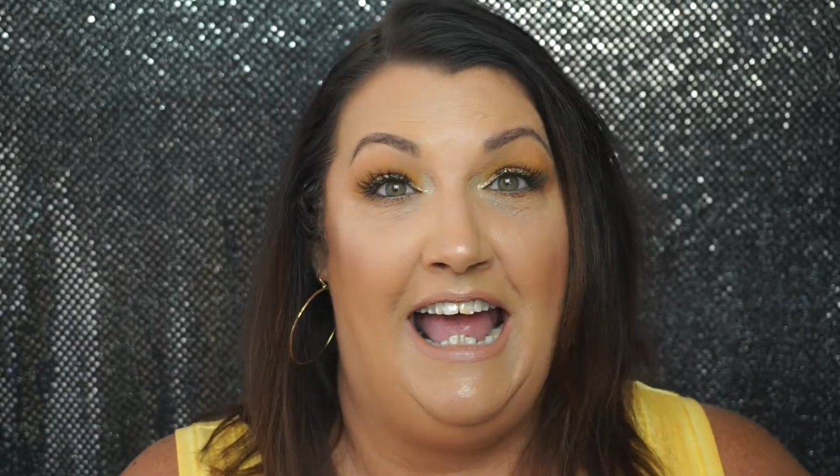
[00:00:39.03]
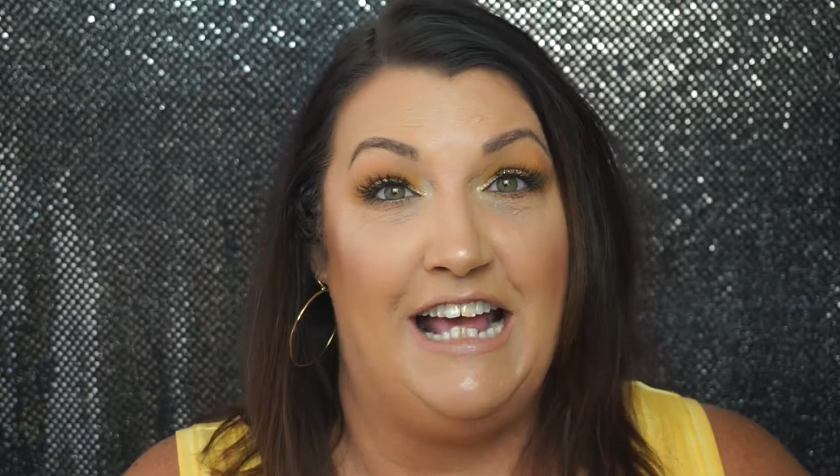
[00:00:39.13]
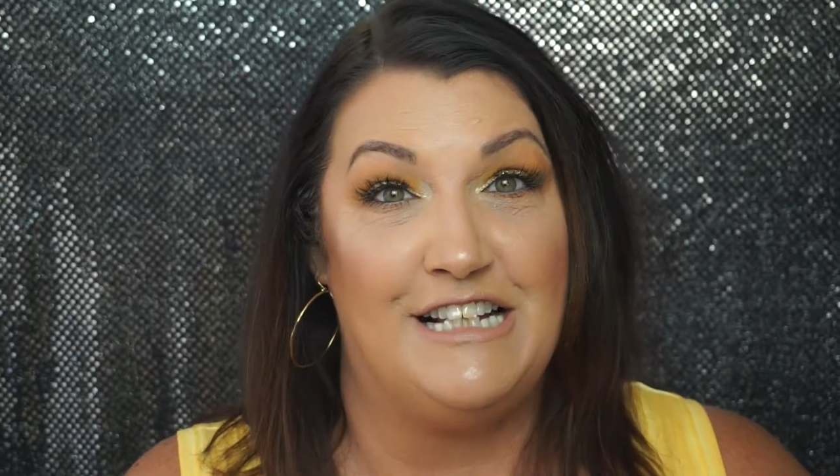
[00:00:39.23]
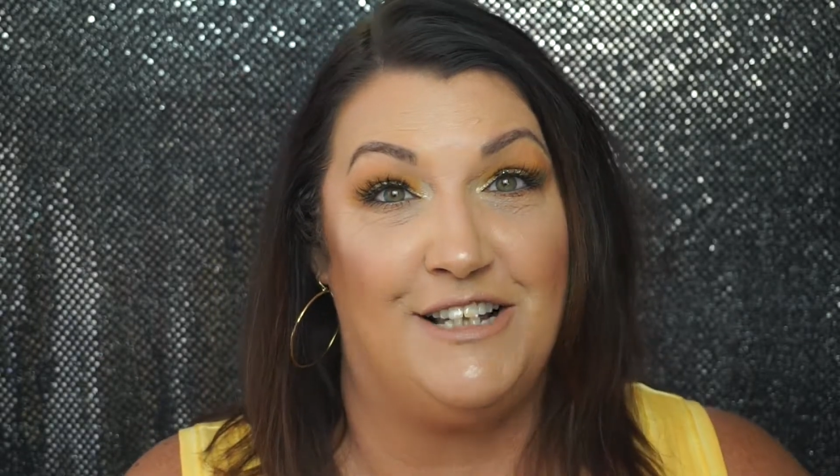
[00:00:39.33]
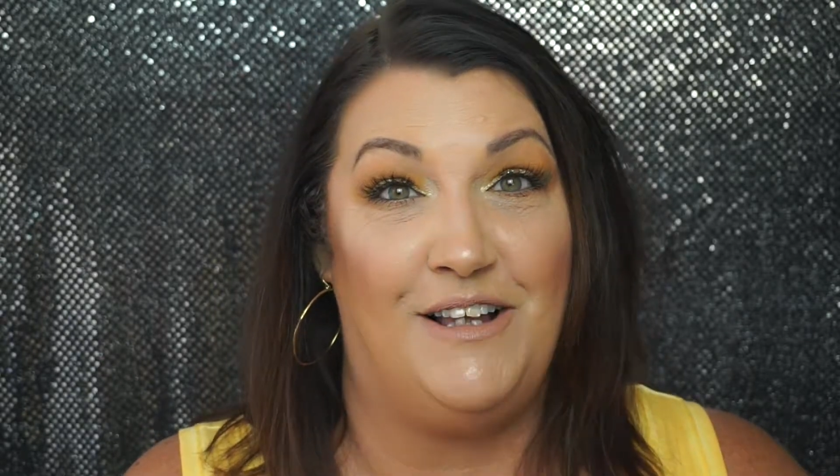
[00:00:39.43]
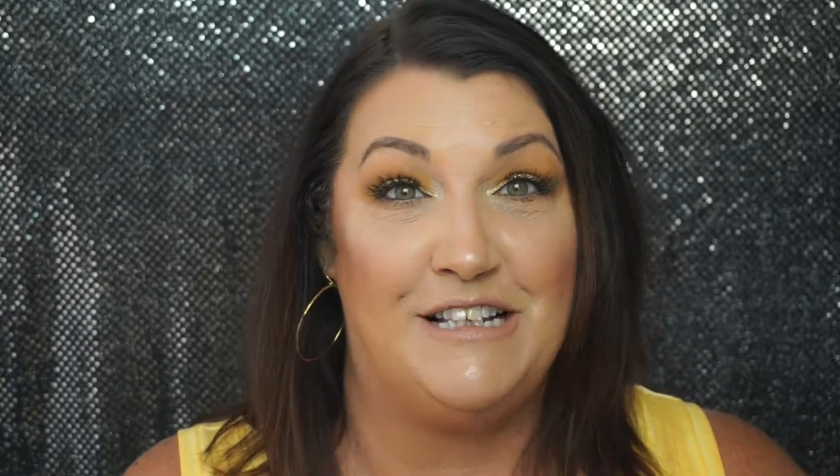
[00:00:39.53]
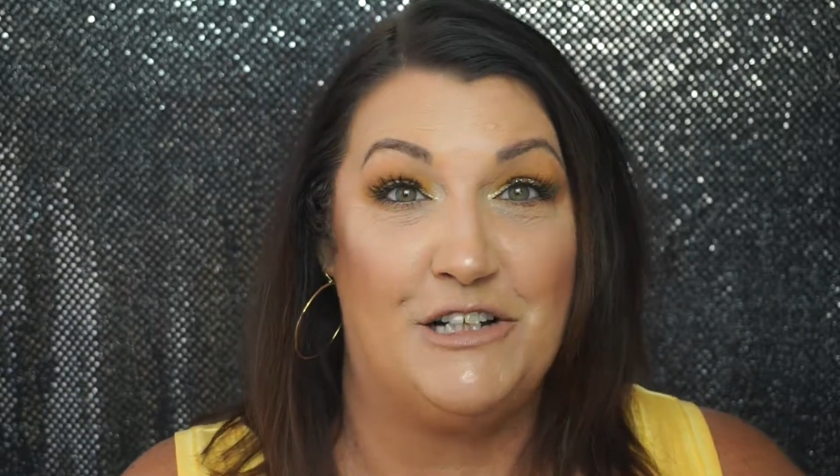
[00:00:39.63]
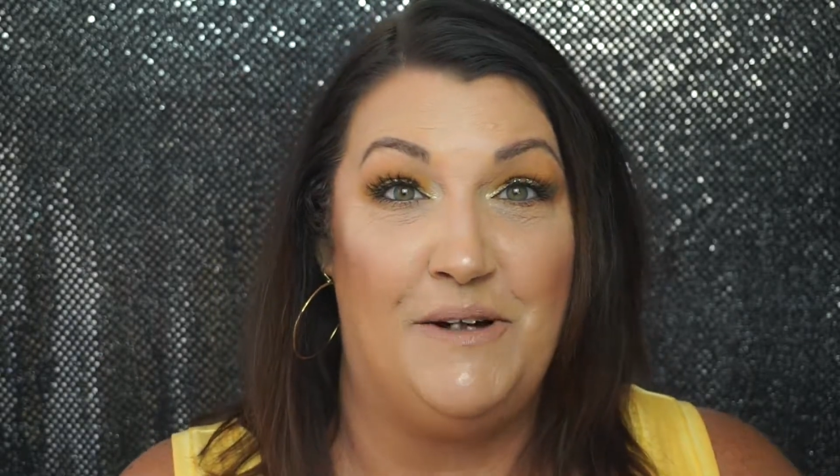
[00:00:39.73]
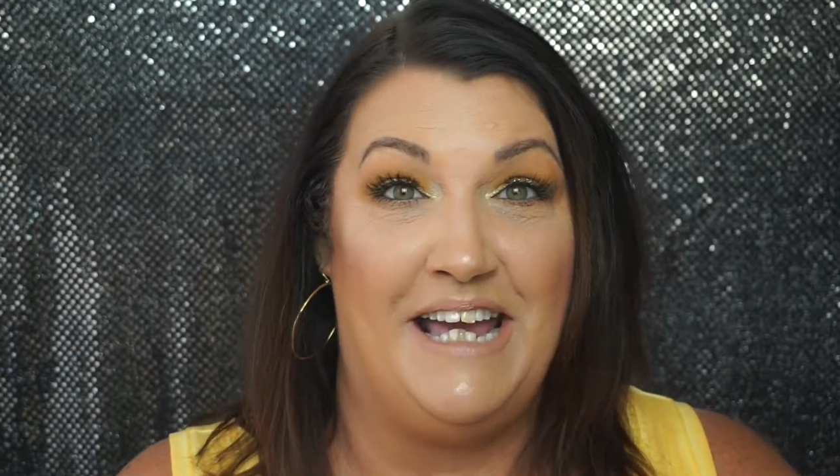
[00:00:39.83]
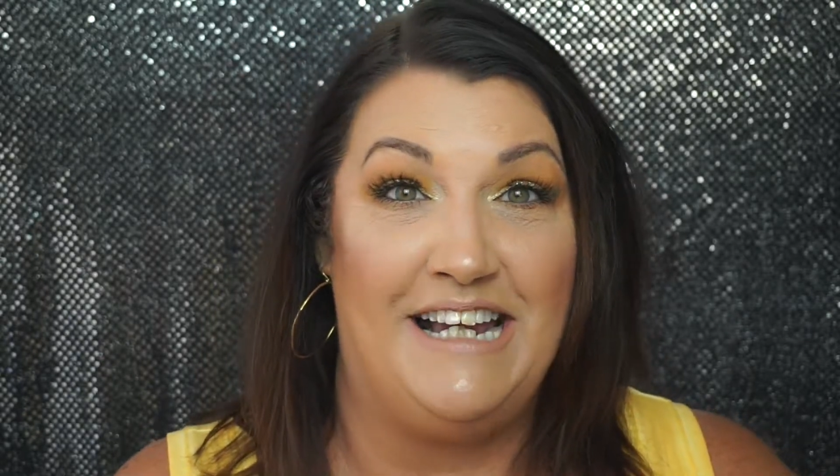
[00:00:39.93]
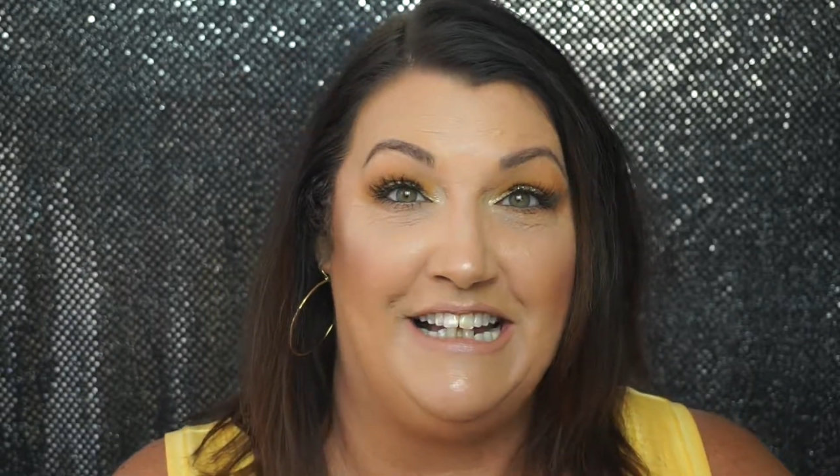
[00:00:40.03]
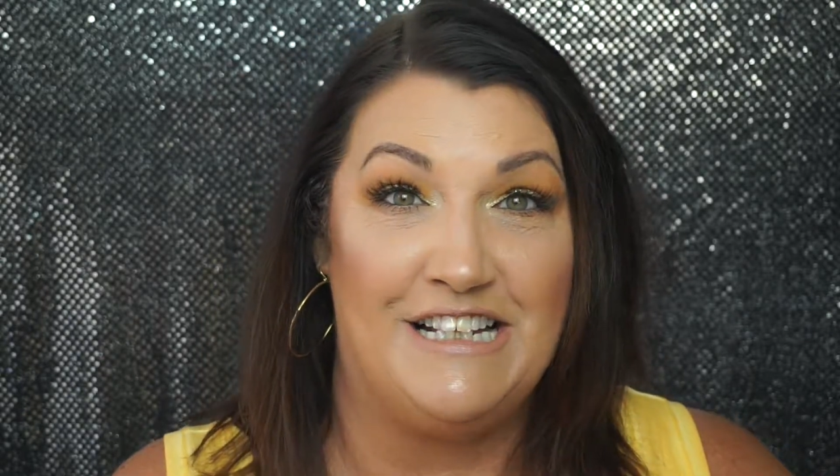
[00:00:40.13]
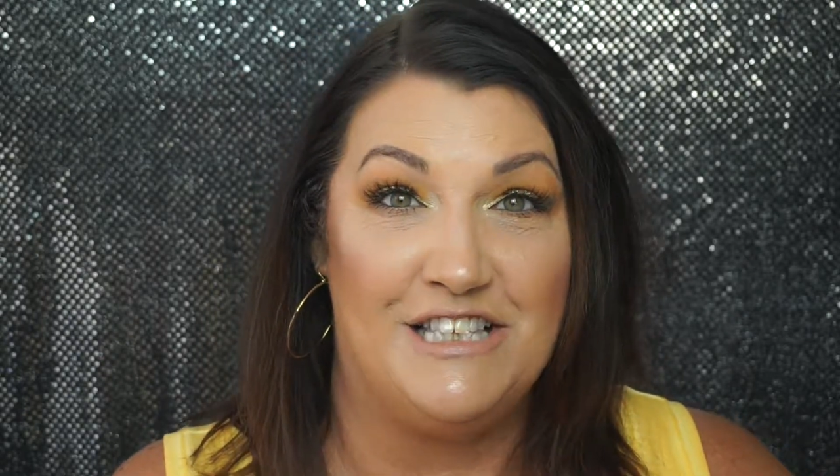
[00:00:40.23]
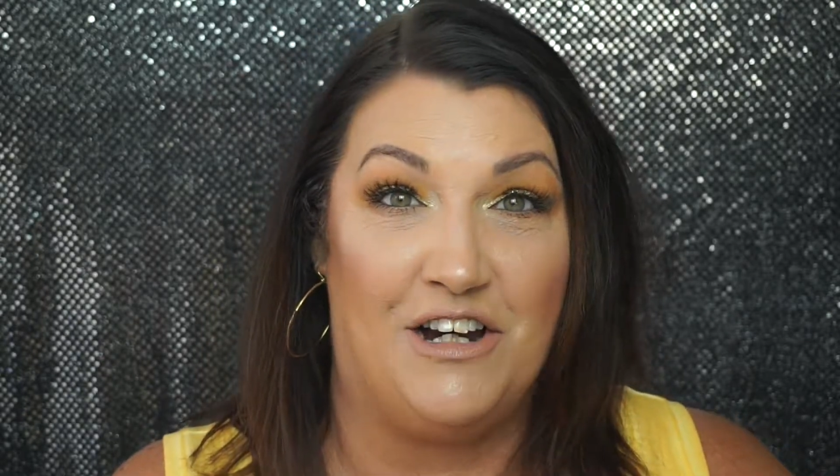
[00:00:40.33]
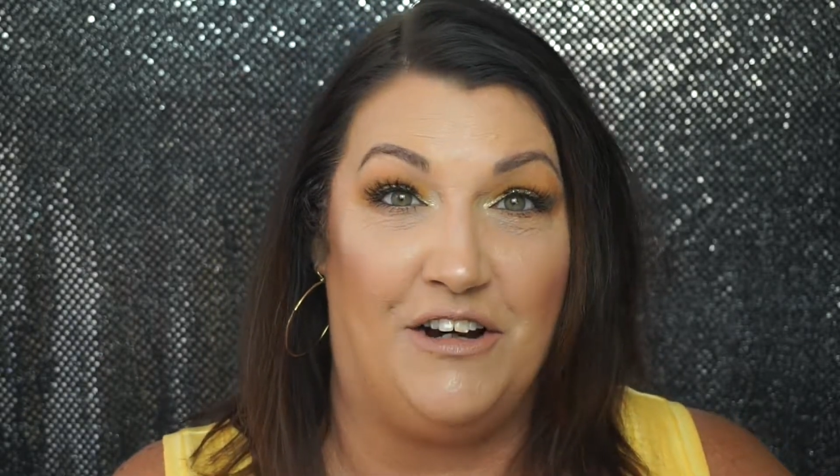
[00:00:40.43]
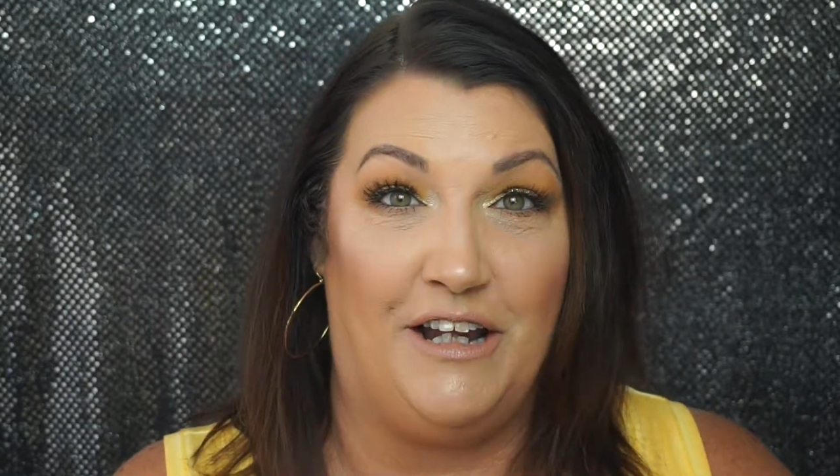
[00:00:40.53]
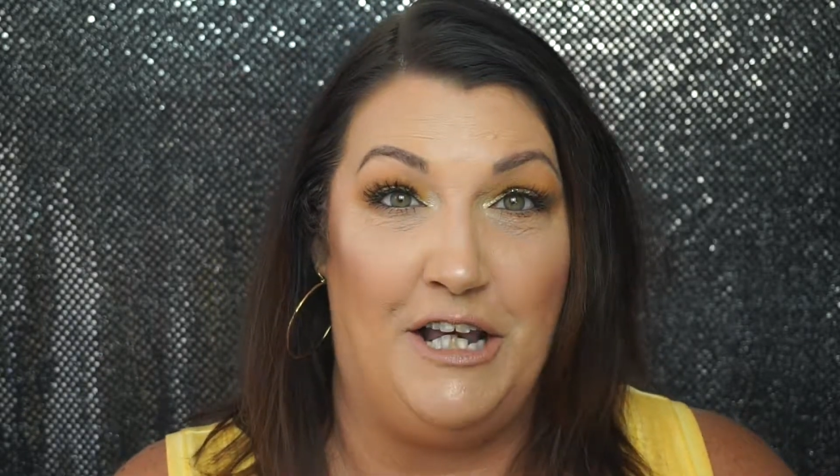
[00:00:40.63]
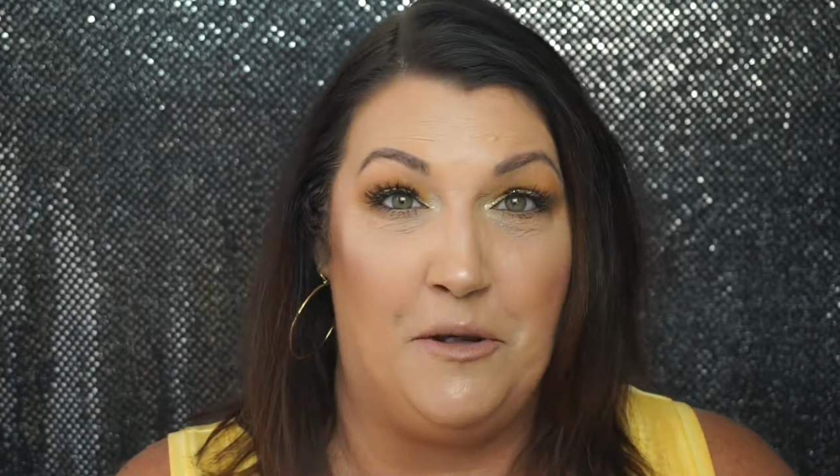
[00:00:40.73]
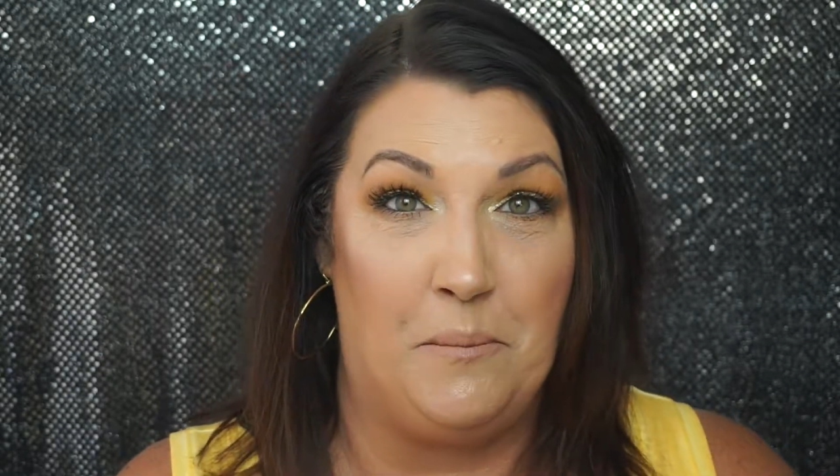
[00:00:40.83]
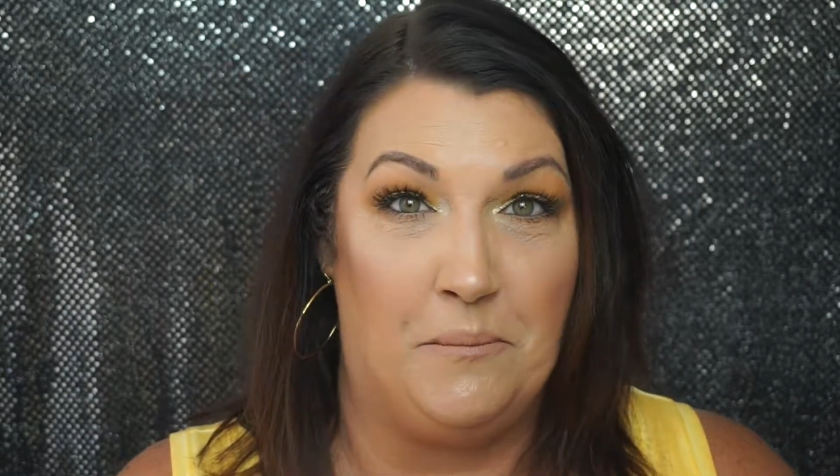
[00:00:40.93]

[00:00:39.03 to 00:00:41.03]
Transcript: And so let's go ahead and get started.